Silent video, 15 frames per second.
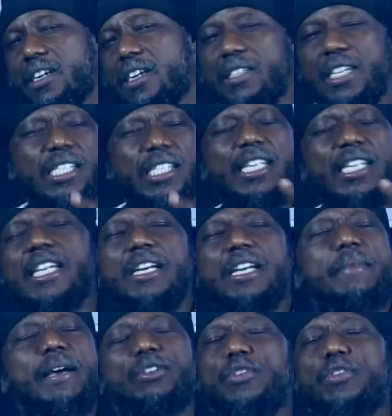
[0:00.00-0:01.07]
This
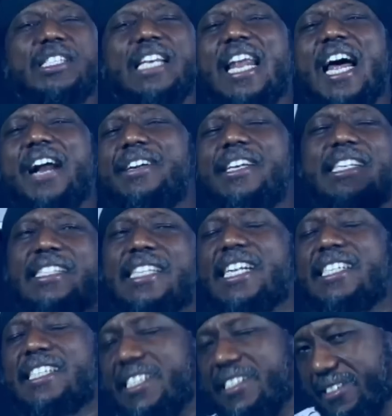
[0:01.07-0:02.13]
increment of salary is
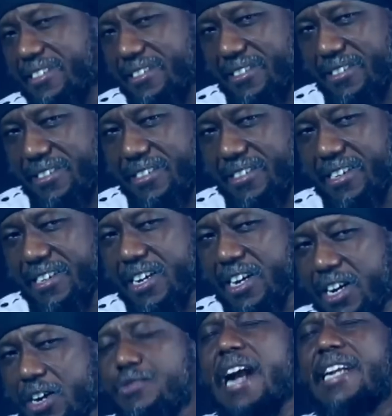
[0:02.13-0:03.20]
nothing.
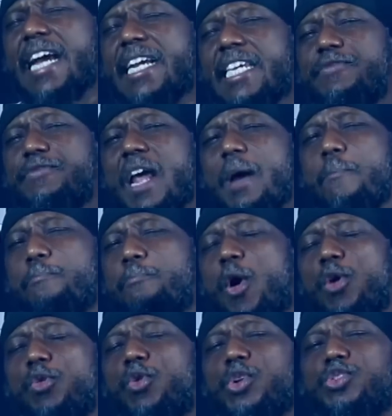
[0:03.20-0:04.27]
Rather give them
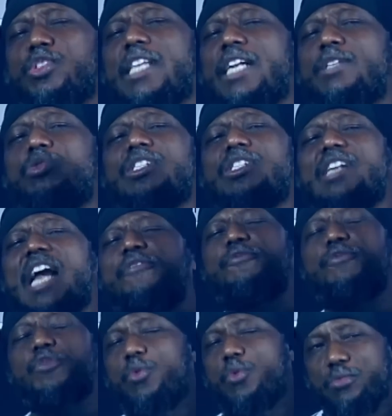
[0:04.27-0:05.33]
bonuses that will
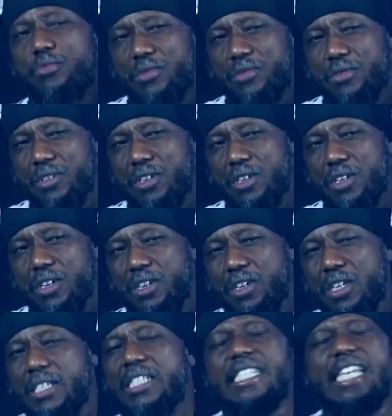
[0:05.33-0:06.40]
travel.
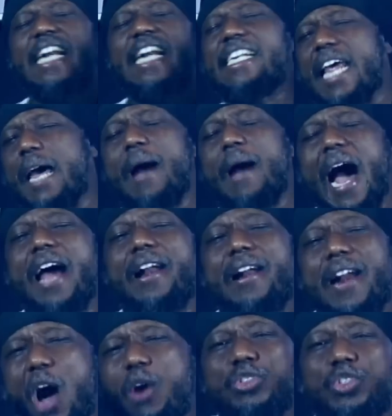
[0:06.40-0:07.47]
Send them
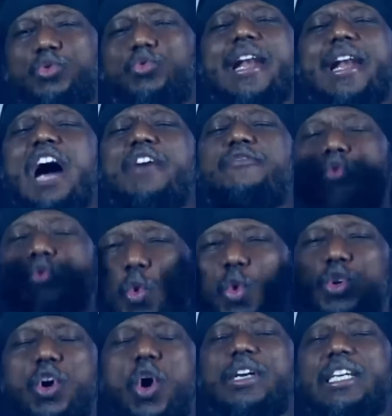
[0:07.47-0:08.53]
around to go and have
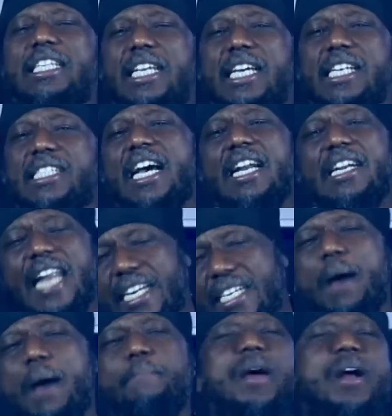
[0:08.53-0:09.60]
good holidays like
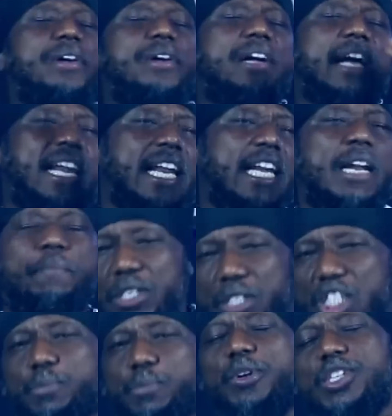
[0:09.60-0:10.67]
the American and the
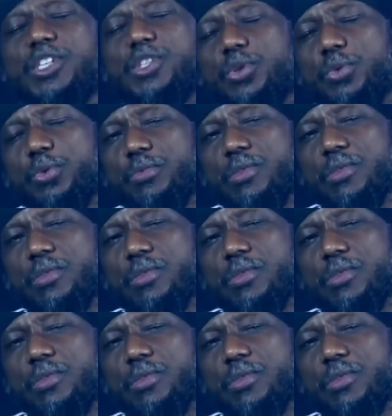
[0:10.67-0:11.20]
British police do.